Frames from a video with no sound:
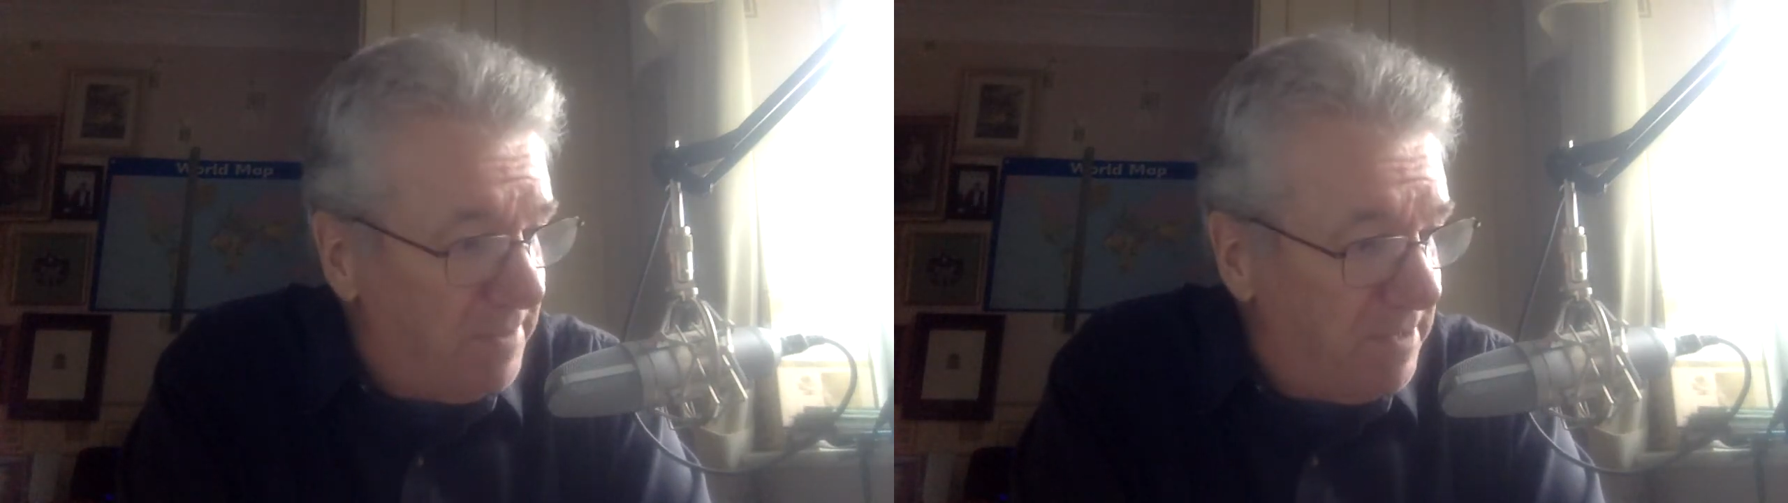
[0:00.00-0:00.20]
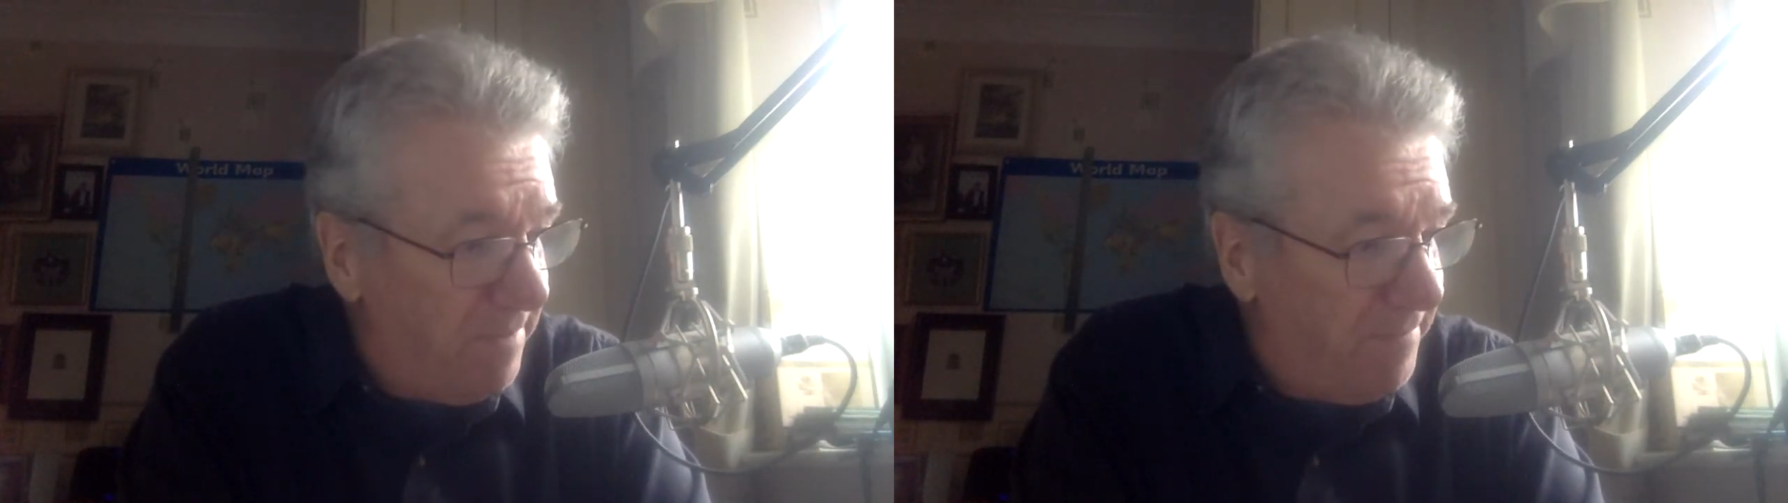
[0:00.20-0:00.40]

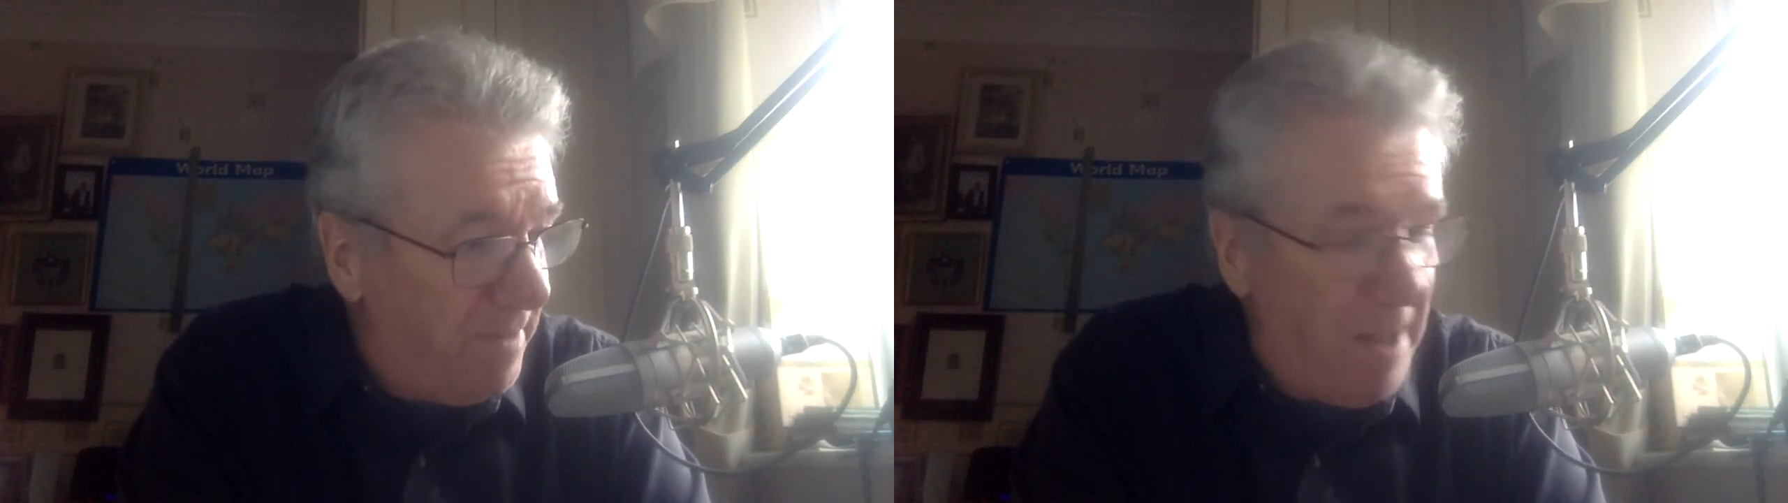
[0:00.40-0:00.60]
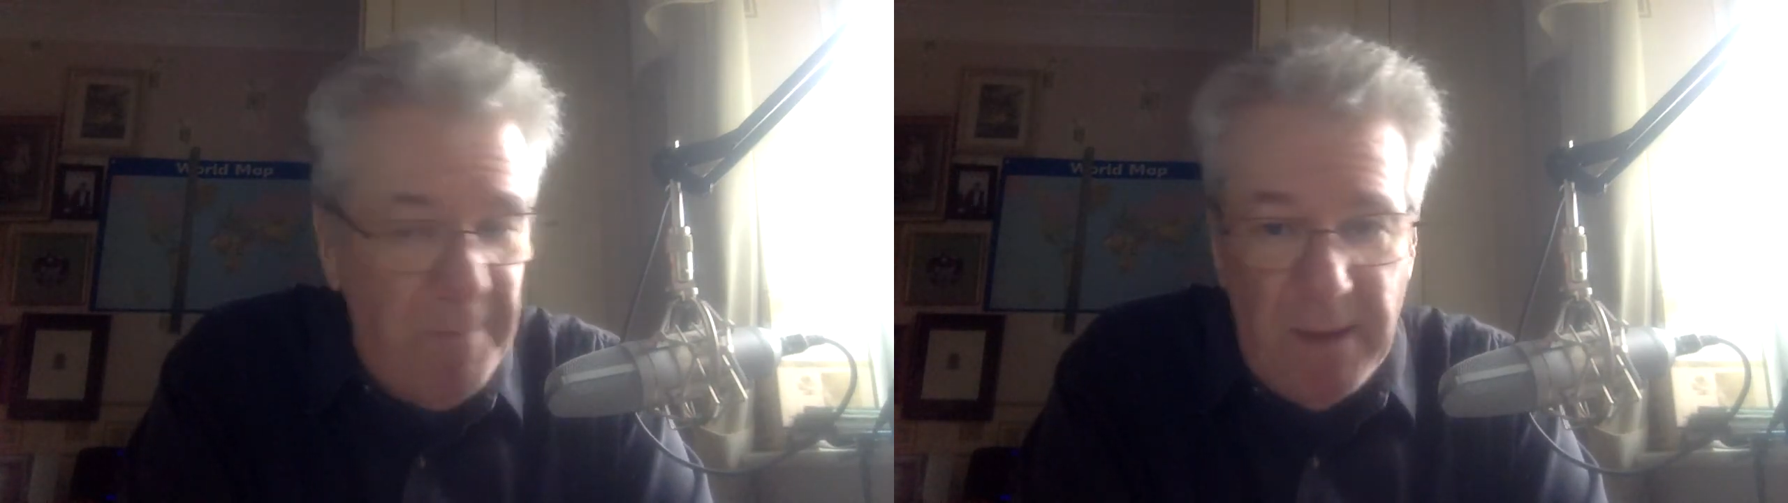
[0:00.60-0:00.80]
stuff
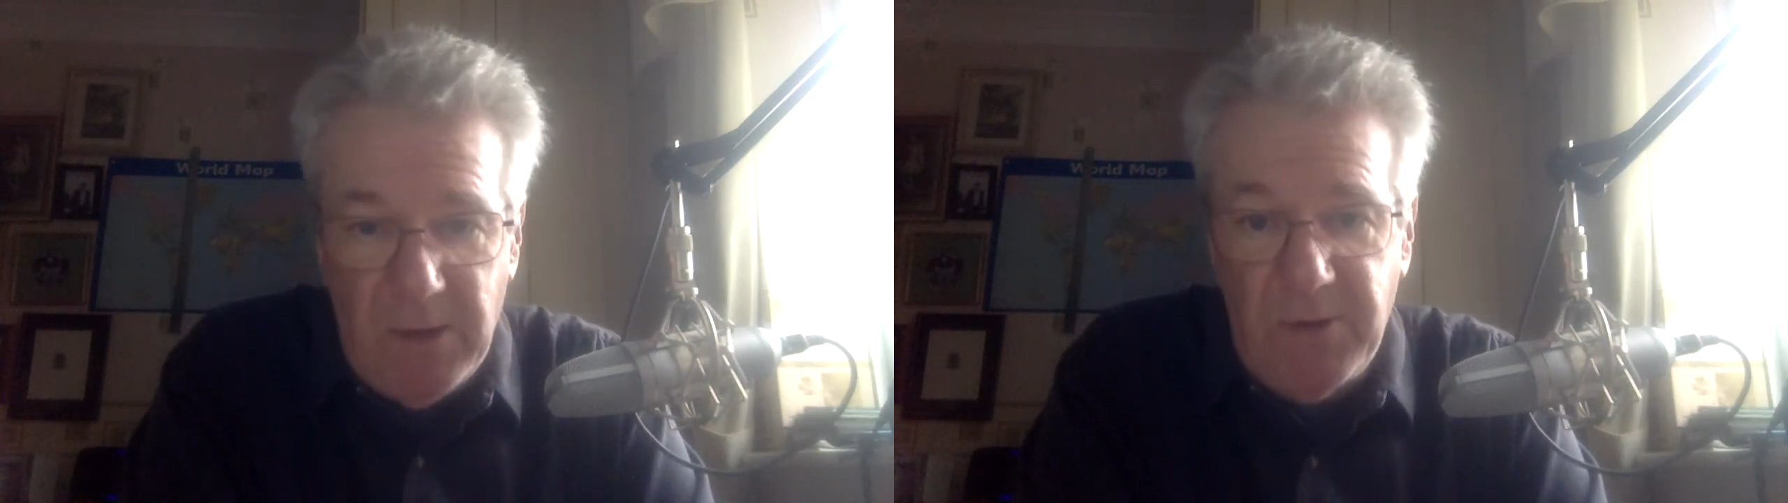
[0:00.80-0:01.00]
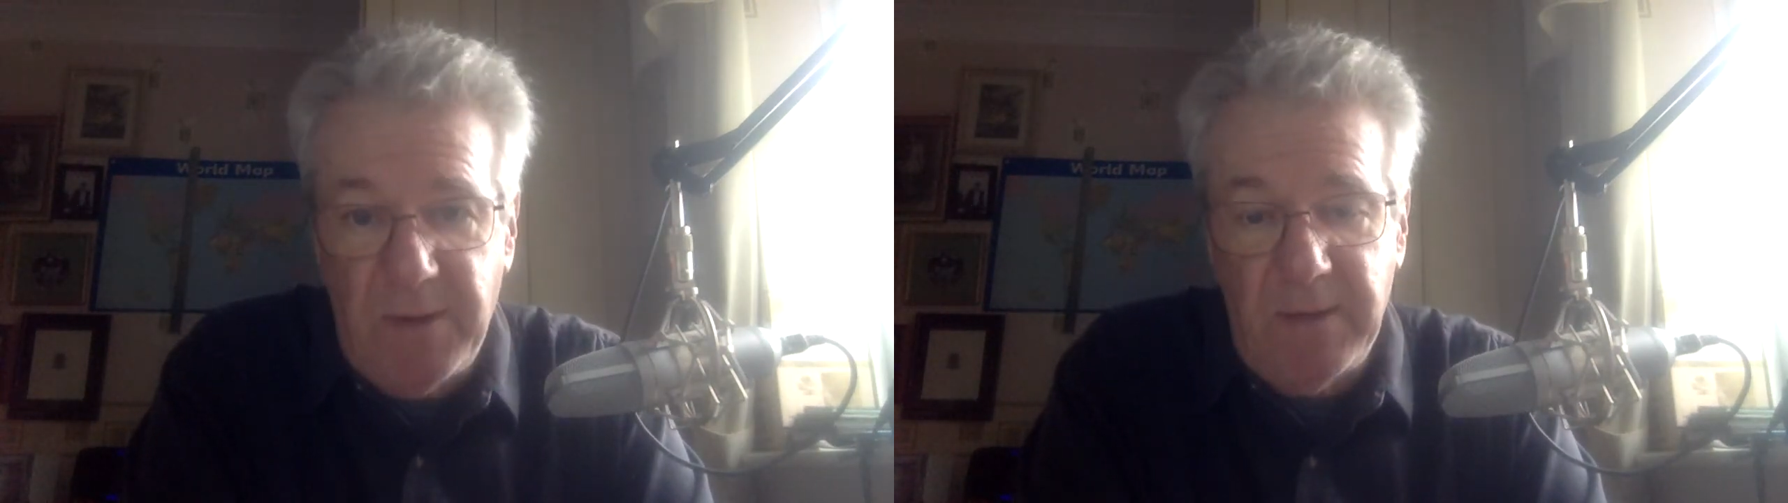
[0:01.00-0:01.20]
that I'd be
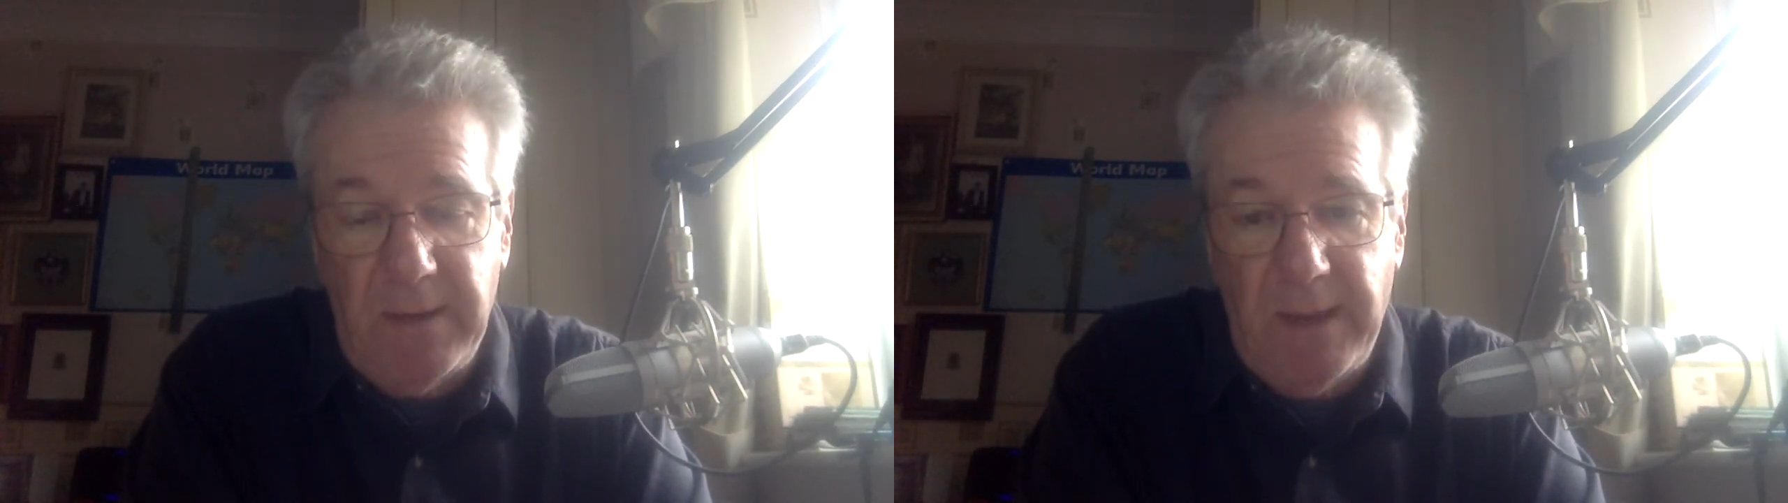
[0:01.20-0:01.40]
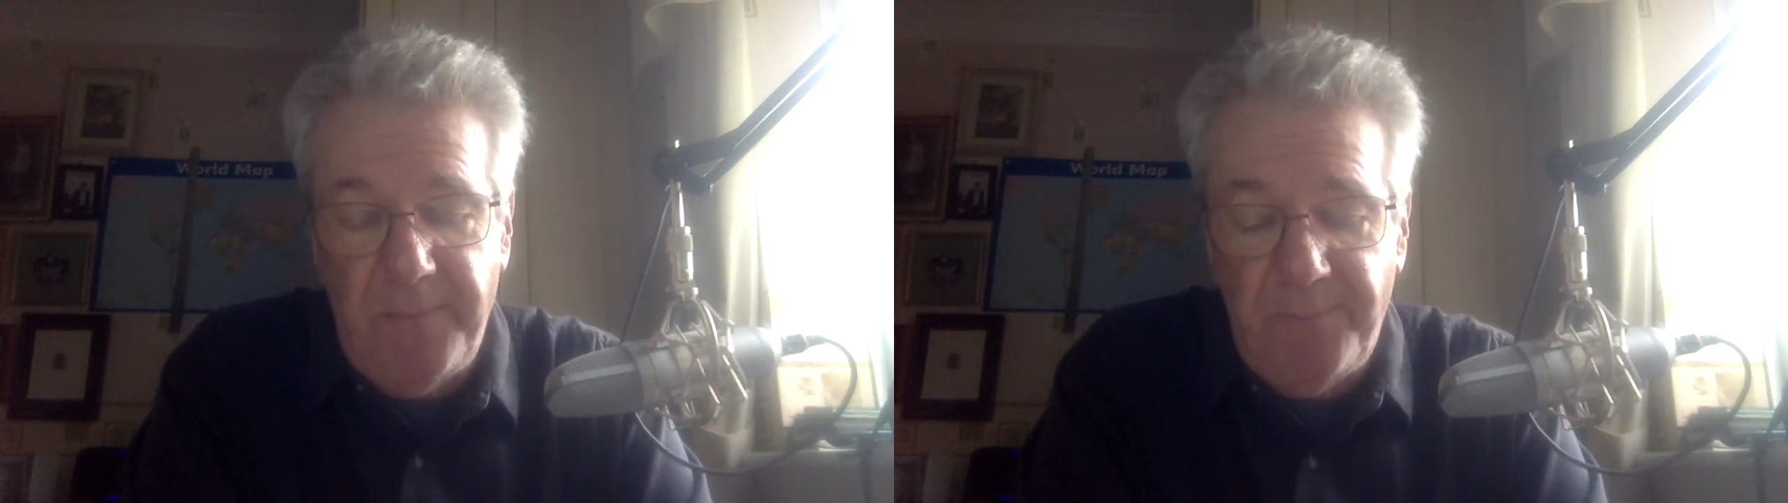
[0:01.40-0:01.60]

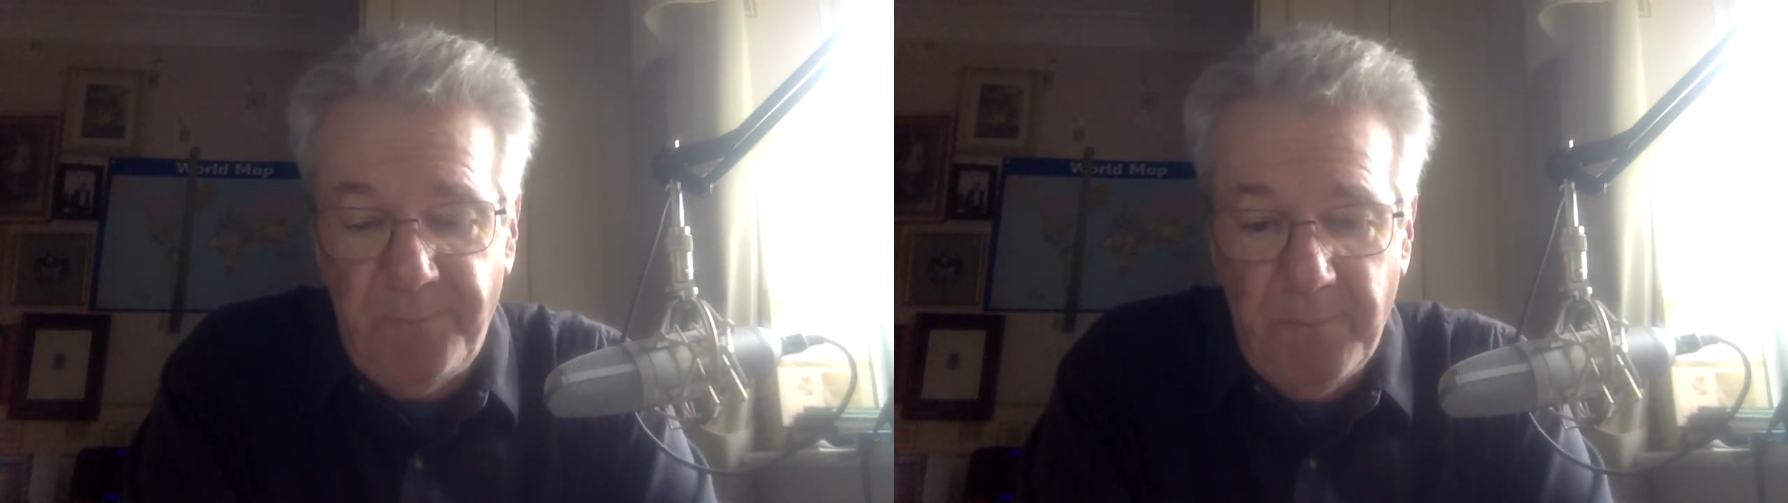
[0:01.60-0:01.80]
interested in.